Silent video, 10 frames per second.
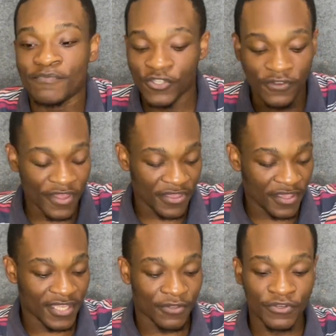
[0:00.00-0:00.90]
most of the
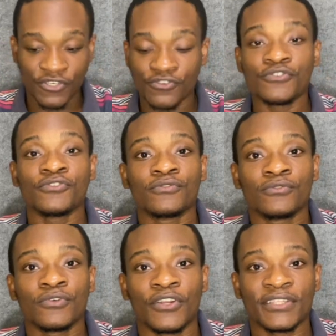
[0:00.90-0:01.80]
things that we do
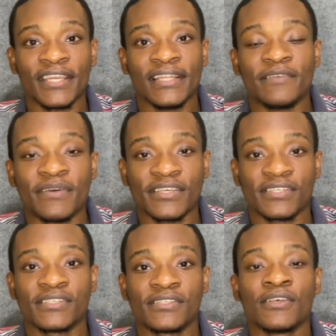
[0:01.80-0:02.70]
on a daily
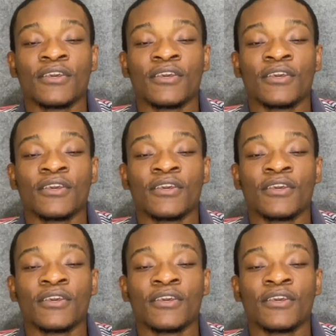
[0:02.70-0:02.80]
basis,